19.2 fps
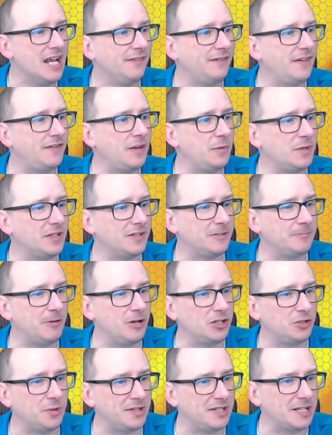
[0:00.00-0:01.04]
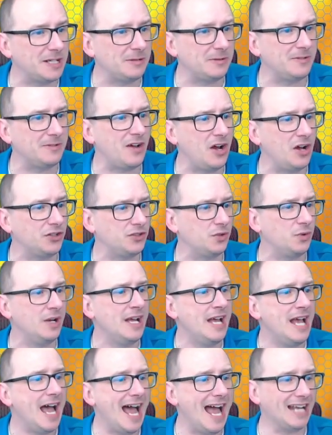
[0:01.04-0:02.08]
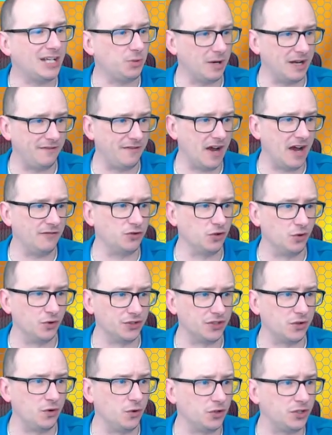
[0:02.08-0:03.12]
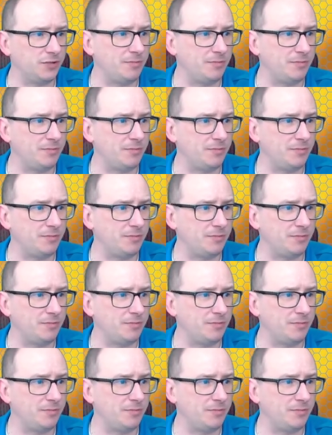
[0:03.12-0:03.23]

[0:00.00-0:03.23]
15 wins for Spurs, 26 wins for Arsenal, and 25 draws, of course.